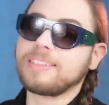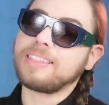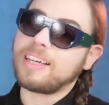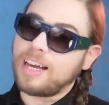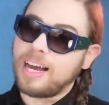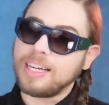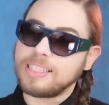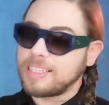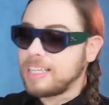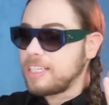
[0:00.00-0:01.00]
Yeah,
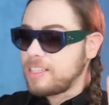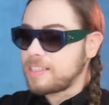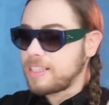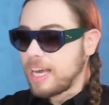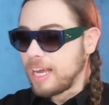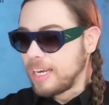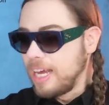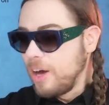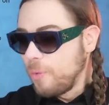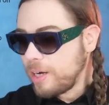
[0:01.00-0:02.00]
guys, I just saying.
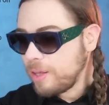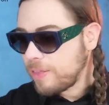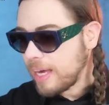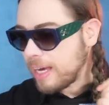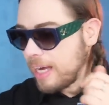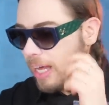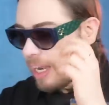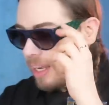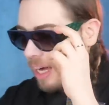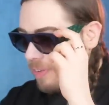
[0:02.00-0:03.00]
What do you think?
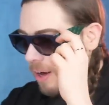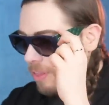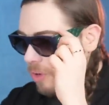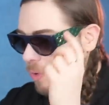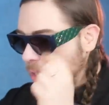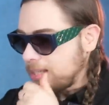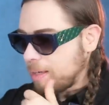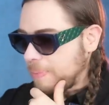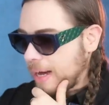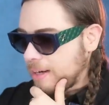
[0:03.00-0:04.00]
Love how the
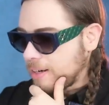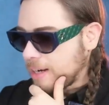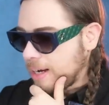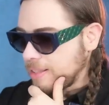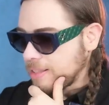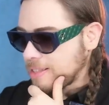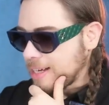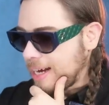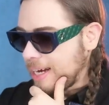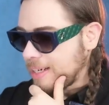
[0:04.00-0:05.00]
quilting pattern on the
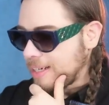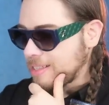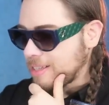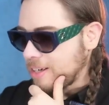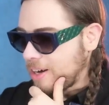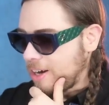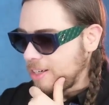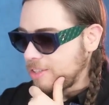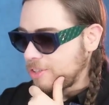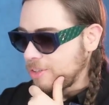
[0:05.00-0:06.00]
side is a
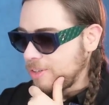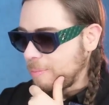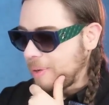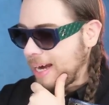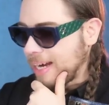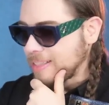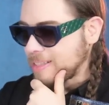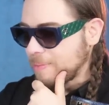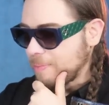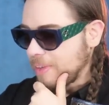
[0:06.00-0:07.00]
nod to the
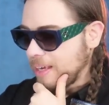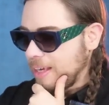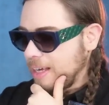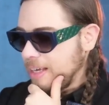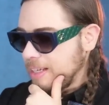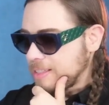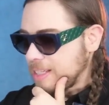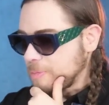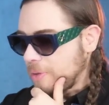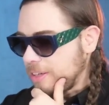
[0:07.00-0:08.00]
bags,
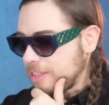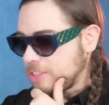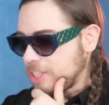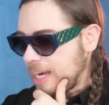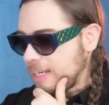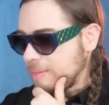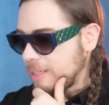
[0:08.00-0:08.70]
says Blonde and Chatty.